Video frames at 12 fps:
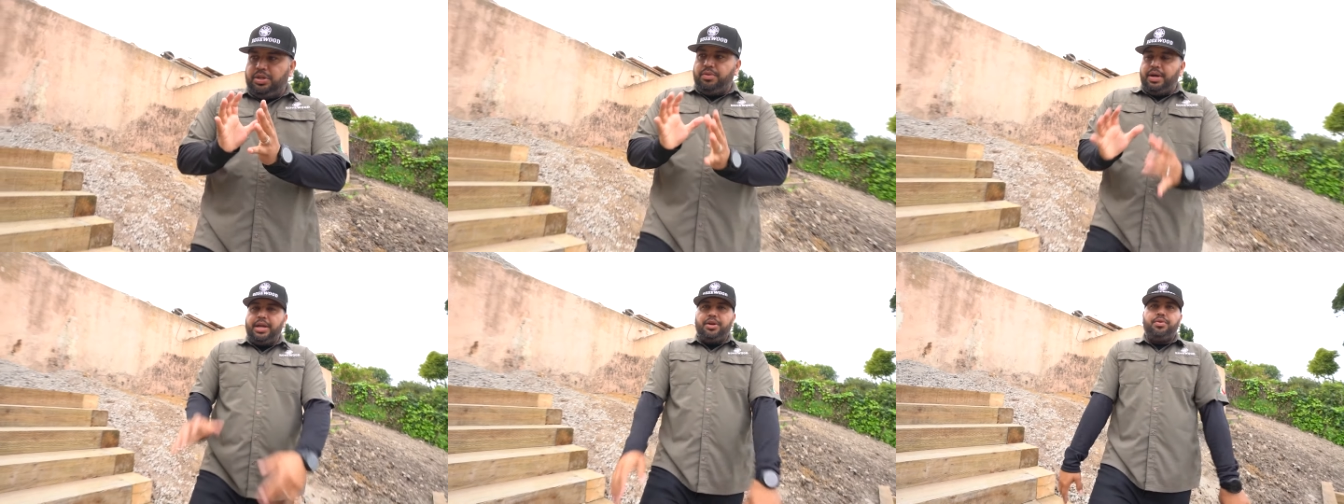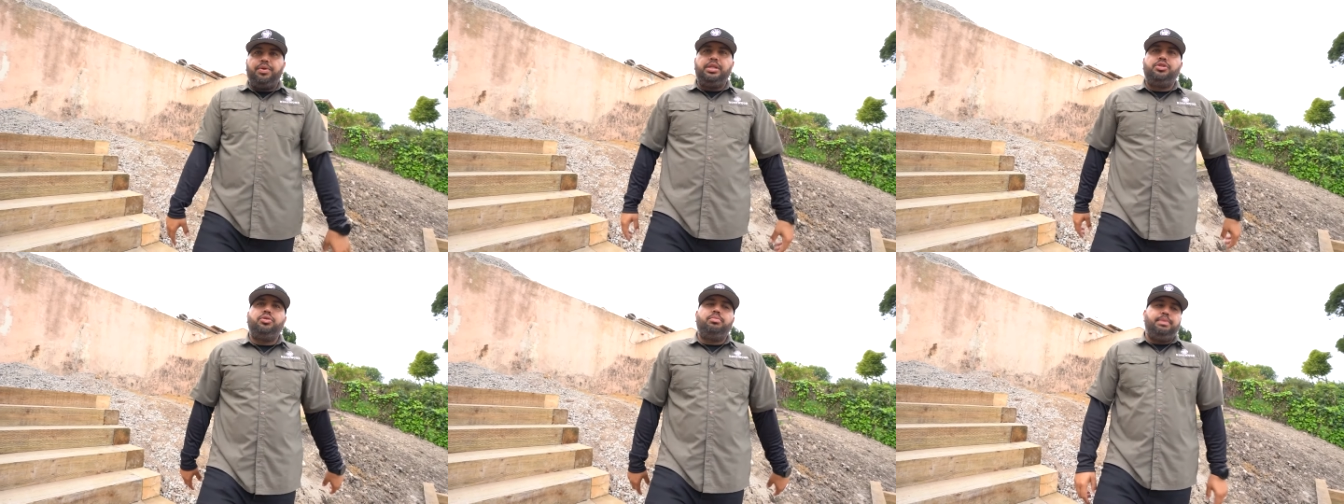you know, I grew
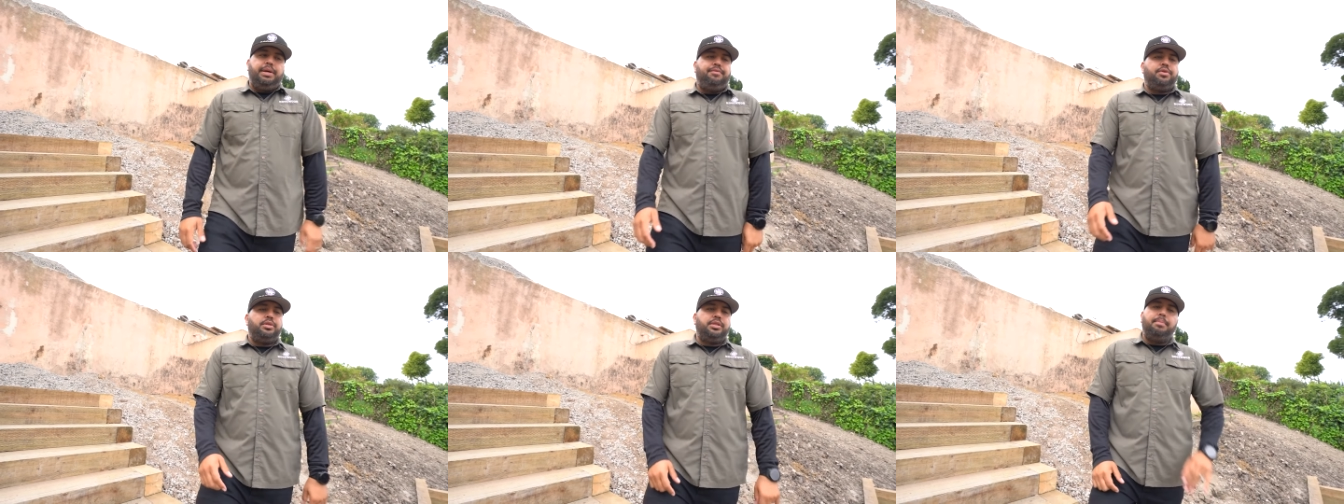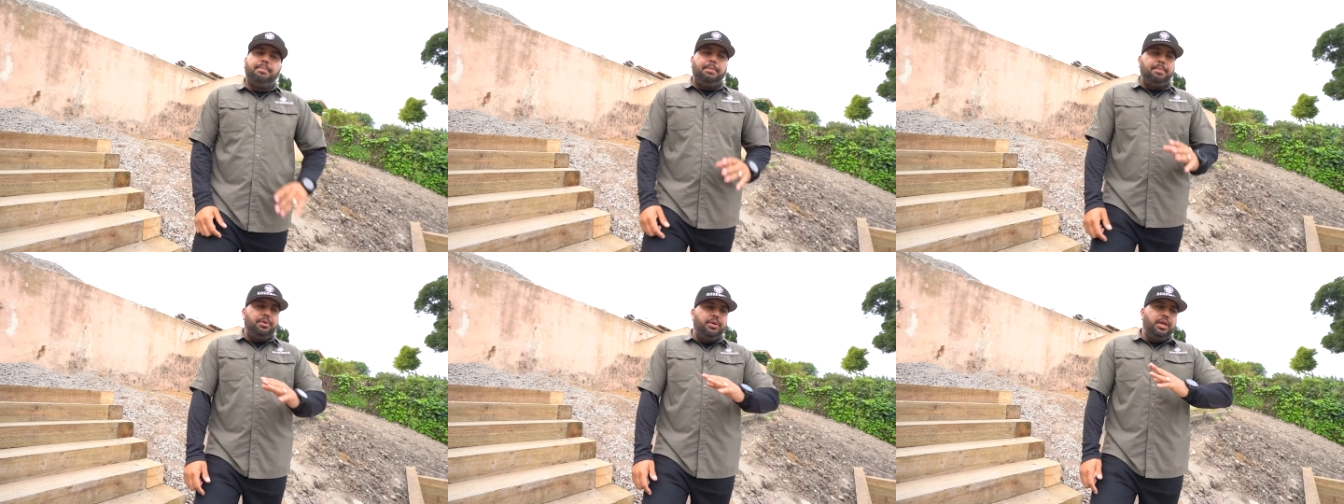into. But for some
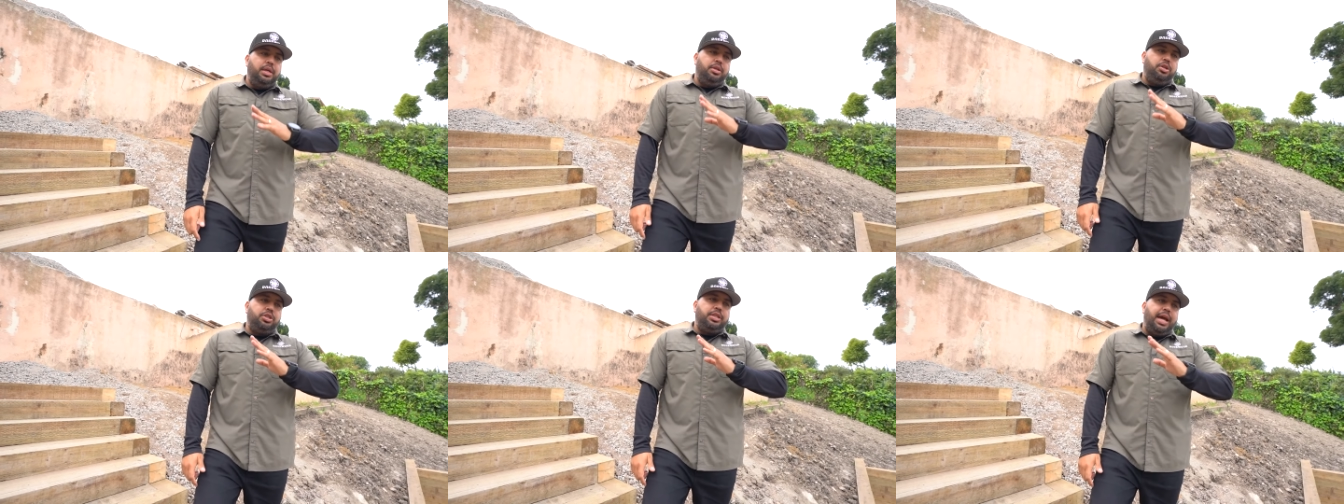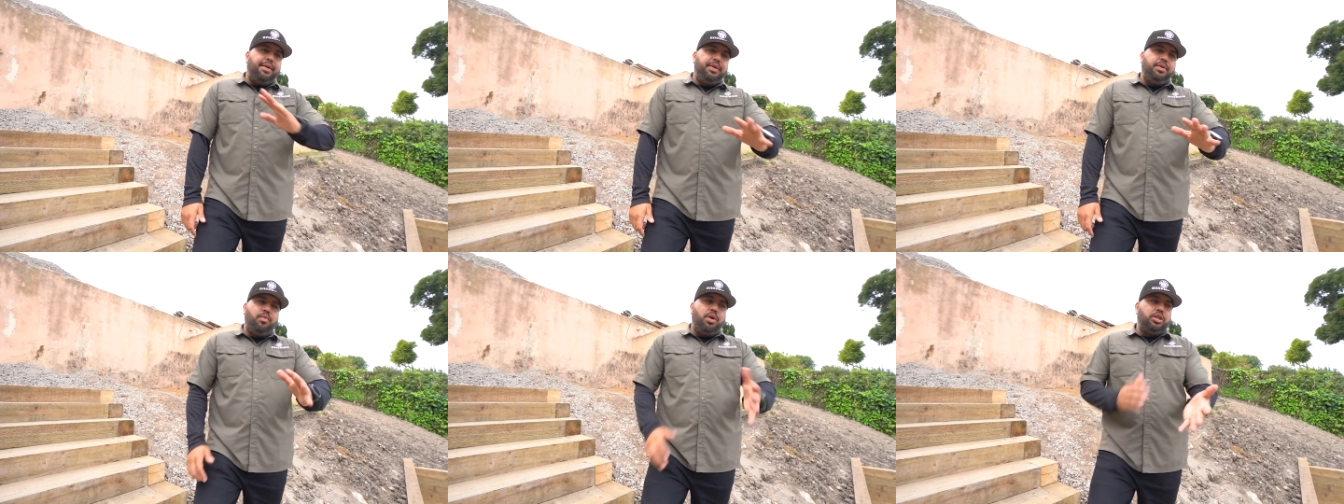people, just
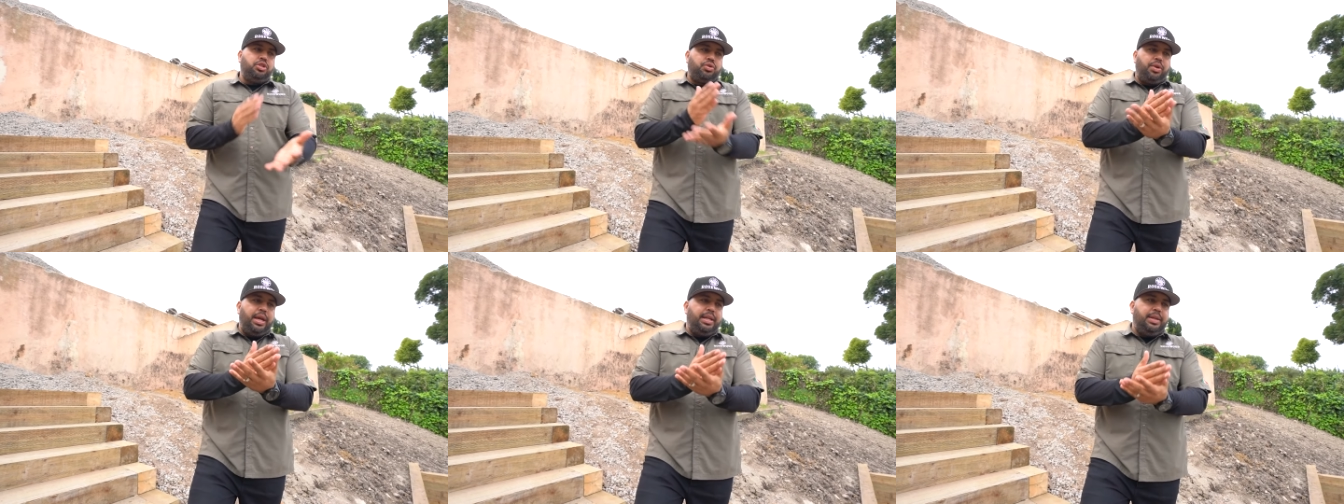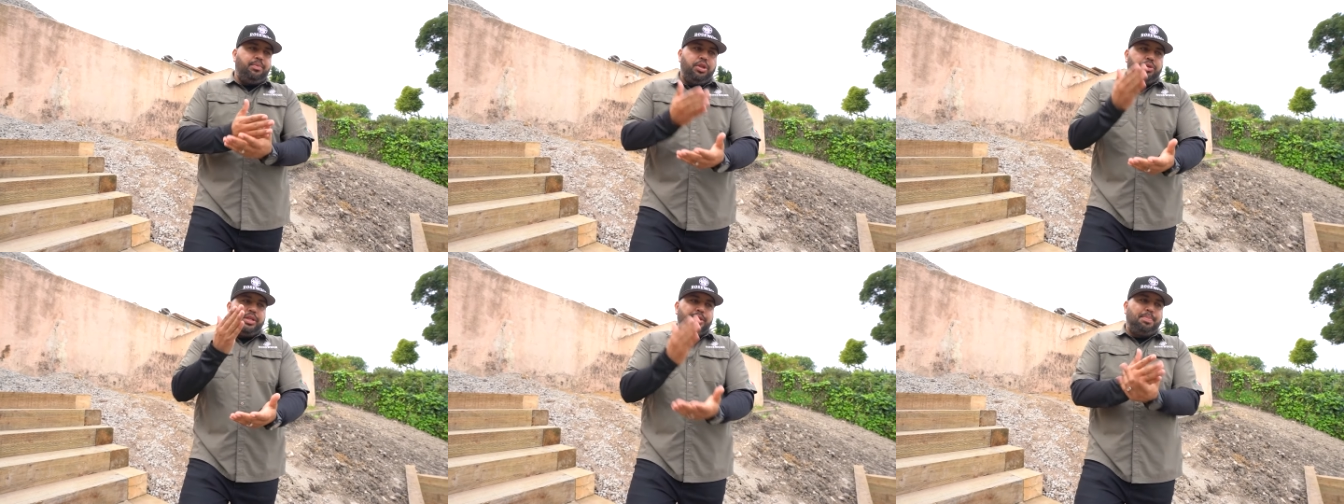having one trade,
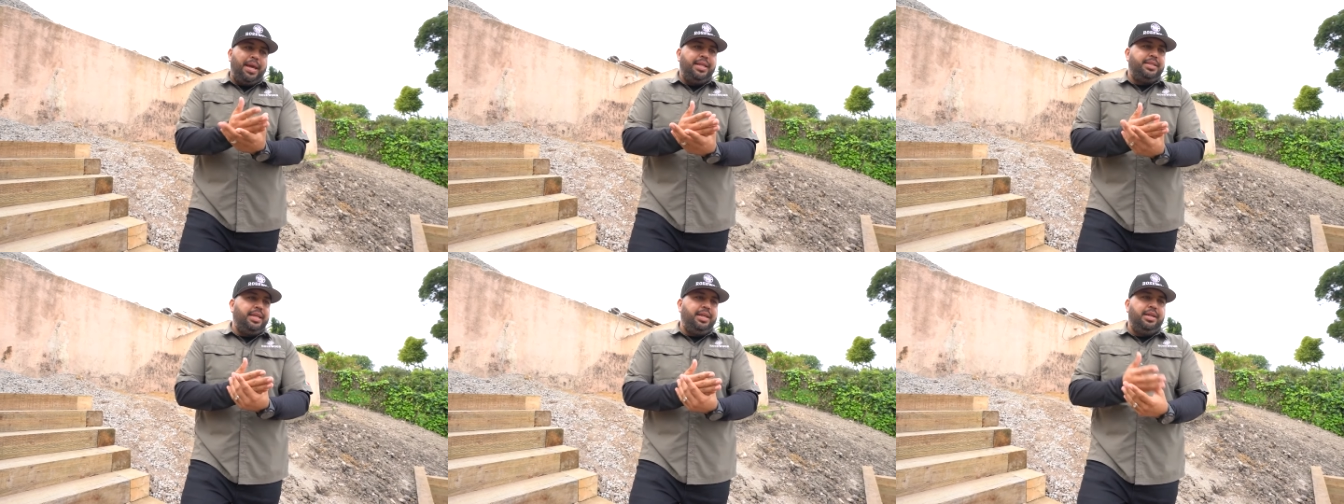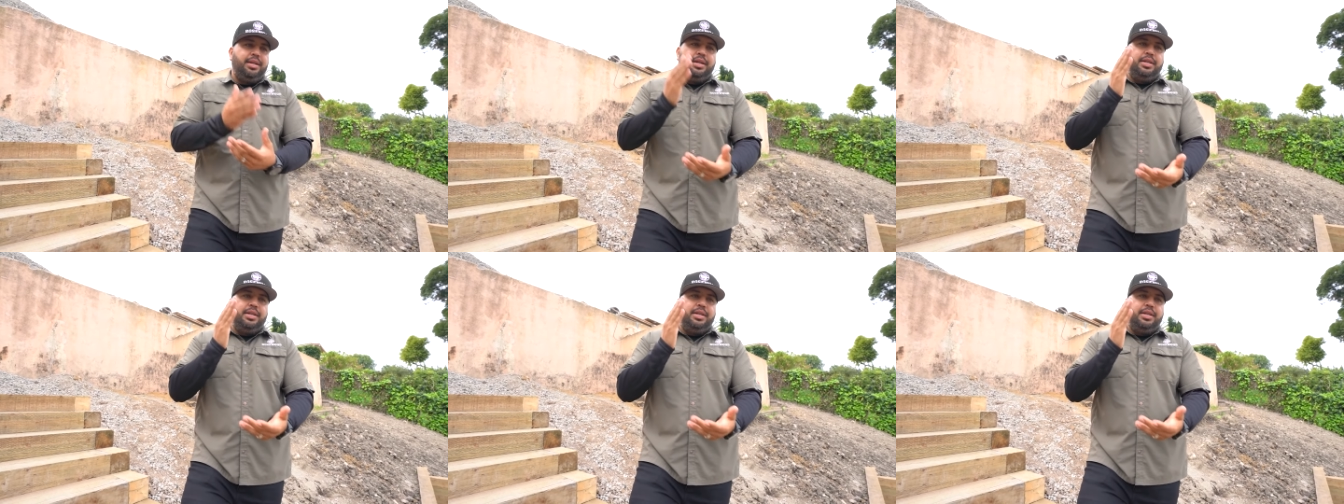whether it's painting,